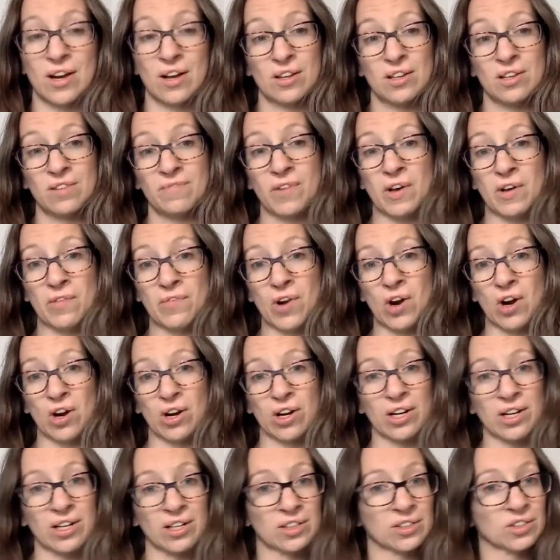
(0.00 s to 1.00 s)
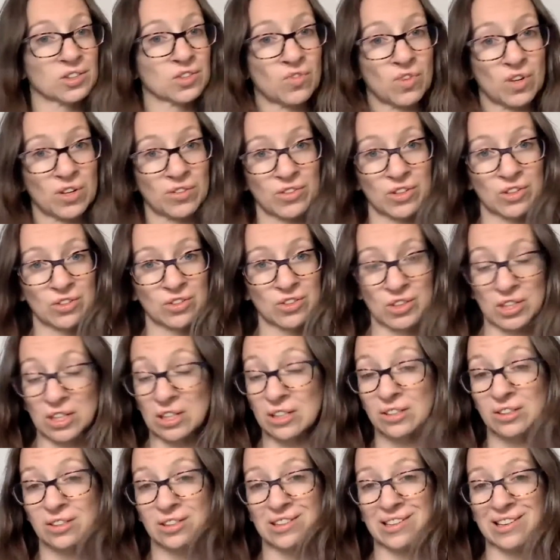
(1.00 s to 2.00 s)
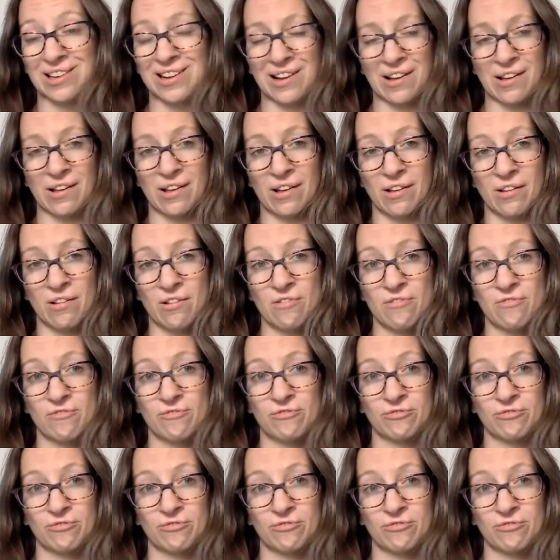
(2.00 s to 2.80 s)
Email marketing is one of those things that I have